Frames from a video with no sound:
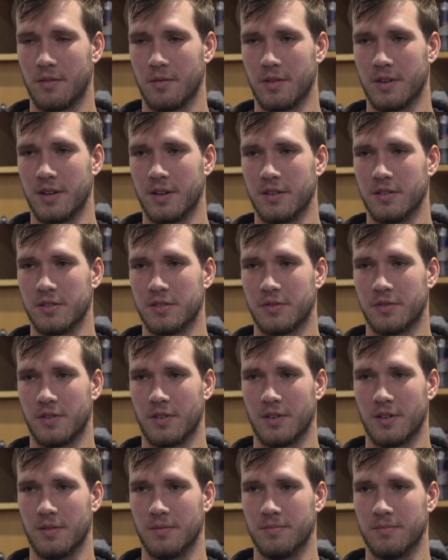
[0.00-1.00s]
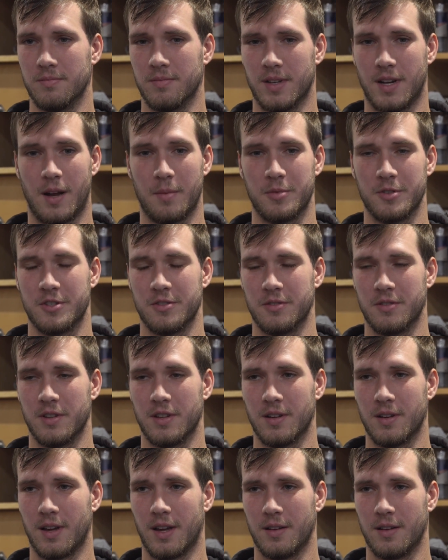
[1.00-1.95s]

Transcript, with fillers: three years for an opportunity.